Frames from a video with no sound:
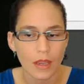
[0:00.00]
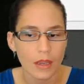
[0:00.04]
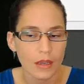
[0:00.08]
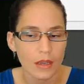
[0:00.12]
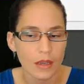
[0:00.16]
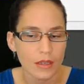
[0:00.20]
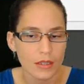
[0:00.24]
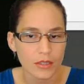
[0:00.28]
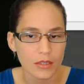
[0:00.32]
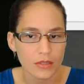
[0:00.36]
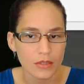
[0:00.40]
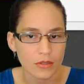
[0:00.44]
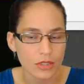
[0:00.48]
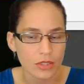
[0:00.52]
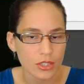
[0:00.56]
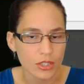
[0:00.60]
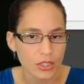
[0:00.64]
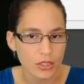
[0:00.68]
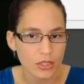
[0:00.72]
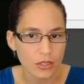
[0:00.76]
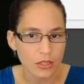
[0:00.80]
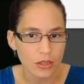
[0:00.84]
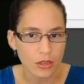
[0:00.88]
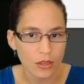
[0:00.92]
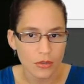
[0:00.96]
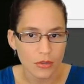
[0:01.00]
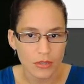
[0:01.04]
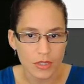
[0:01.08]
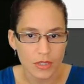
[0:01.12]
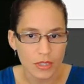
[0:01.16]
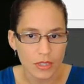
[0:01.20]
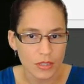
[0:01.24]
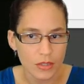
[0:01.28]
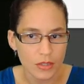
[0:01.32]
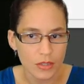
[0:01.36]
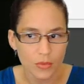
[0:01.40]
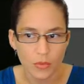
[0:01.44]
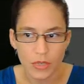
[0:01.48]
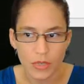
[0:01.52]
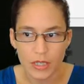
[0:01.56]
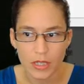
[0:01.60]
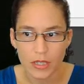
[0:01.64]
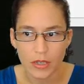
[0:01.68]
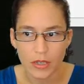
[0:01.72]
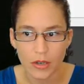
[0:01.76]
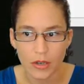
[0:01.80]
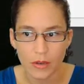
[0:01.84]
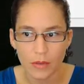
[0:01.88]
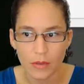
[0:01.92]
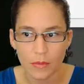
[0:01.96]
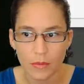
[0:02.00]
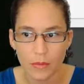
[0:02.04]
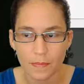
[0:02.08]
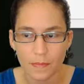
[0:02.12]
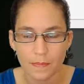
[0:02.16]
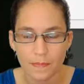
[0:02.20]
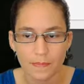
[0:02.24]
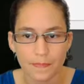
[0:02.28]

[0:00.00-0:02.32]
You can just close this window.